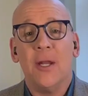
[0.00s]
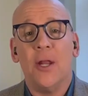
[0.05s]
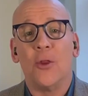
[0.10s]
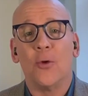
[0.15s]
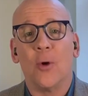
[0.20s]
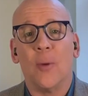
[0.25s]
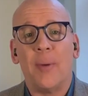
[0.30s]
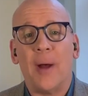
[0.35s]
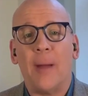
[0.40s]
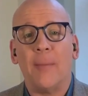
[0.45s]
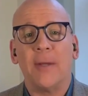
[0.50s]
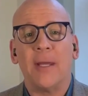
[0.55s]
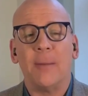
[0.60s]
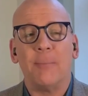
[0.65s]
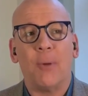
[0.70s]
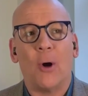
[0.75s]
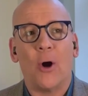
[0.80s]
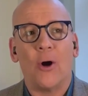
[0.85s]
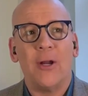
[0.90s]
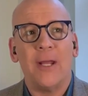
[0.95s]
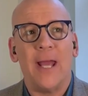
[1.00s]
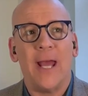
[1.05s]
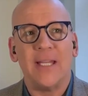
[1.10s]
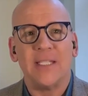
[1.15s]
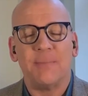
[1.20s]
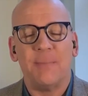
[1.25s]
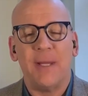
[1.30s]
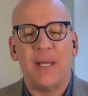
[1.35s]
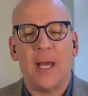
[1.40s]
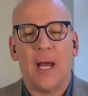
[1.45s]
you know, the Republican Party has
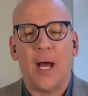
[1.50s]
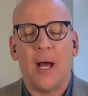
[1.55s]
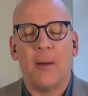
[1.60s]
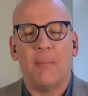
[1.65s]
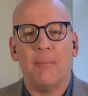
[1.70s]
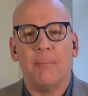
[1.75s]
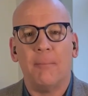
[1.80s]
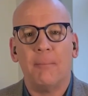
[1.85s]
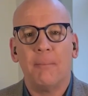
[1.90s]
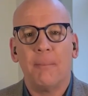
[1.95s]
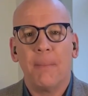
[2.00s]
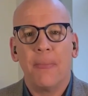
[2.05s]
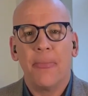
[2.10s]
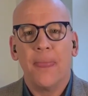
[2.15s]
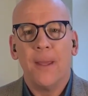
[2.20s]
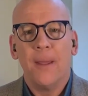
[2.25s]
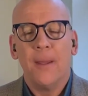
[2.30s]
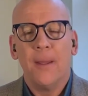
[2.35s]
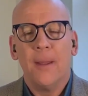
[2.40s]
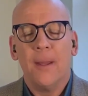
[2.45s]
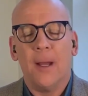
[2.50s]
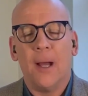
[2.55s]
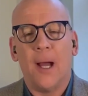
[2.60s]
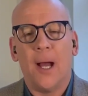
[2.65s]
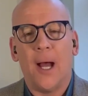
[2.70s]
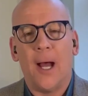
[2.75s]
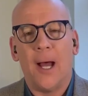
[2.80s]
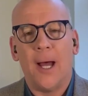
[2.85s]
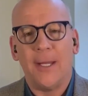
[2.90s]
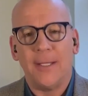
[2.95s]
become
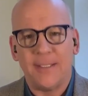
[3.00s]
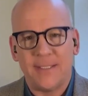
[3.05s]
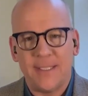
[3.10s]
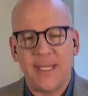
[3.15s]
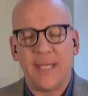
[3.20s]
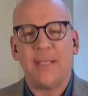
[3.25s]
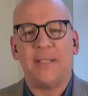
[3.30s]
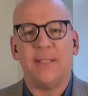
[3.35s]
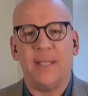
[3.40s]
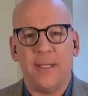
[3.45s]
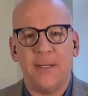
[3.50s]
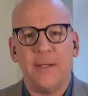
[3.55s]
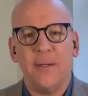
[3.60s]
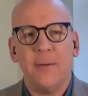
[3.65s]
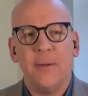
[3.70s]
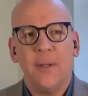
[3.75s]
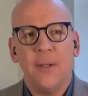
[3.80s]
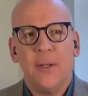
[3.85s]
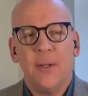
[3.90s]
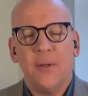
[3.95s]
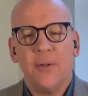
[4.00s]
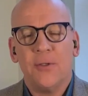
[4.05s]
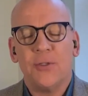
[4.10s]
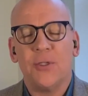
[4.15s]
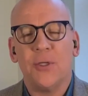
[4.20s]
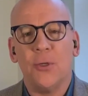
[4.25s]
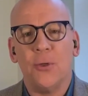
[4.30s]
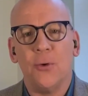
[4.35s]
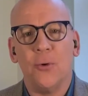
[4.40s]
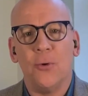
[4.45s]
uh, addicted
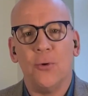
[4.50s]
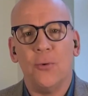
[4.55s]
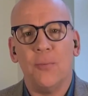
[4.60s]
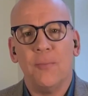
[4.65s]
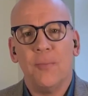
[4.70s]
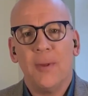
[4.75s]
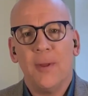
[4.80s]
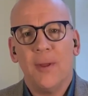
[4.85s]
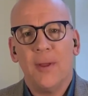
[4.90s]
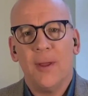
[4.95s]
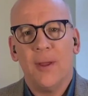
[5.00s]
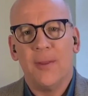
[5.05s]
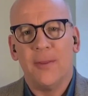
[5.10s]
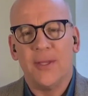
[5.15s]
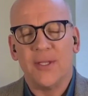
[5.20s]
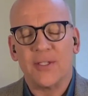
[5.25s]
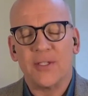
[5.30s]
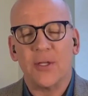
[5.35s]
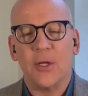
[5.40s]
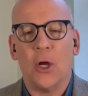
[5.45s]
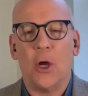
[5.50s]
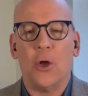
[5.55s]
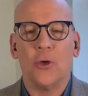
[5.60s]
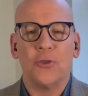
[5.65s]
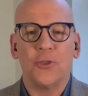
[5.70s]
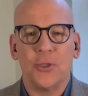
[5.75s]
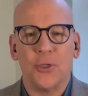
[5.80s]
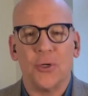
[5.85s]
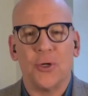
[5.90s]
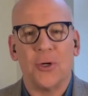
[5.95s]
to this
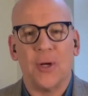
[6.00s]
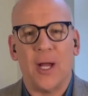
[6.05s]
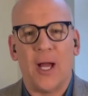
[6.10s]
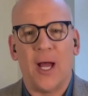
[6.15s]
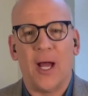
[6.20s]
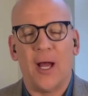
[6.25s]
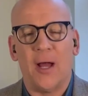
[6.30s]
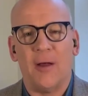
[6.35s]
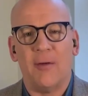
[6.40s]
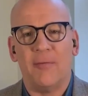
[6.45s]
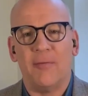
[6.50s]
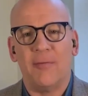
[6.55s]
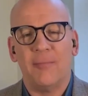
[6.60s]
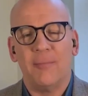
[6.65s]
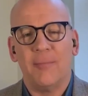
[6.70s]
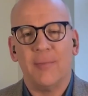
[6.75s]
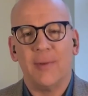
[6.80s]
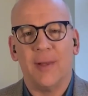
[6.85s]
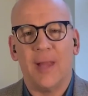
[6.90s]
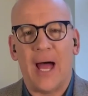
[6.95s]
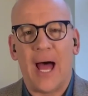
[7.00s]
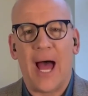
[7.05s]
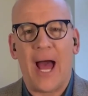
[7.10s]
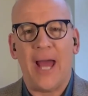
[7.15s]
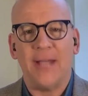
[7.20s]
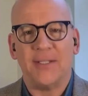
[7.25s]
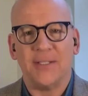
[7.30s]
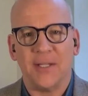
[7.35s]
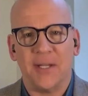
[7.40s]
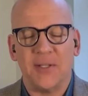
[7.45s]
culture of
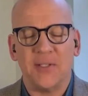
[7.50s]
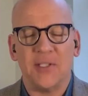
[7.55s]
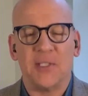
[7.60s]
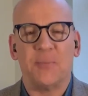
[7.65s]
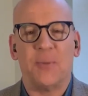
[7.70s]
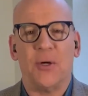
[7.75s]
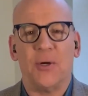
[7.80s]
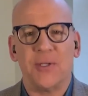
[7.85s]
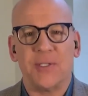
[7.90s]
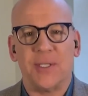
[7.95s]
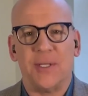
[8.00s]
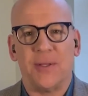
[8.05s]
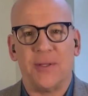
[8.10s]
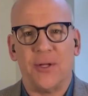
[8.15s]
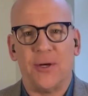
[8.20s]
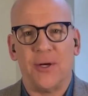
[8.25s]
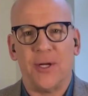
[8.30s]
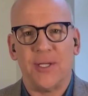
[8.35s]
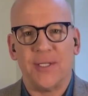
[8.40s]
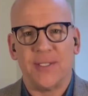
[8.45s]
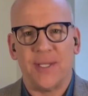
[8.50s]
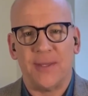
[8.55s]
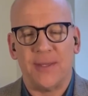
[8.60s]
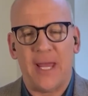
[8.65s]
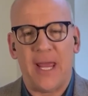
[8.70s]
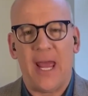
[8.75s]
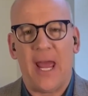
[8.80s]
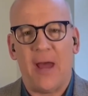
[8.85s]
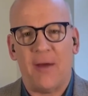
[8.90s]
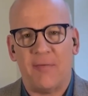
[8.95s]
lies and conspiracy theories that
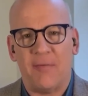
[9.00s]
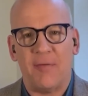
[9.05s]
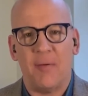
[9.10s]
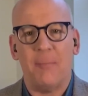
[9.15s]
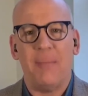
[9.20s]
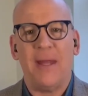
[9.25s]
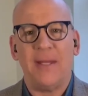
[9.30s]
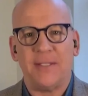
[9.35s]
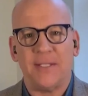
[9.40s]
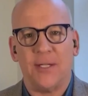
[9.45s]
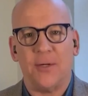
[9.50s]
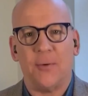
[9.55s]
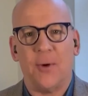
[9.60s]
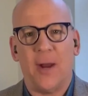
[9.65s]
they have fomented,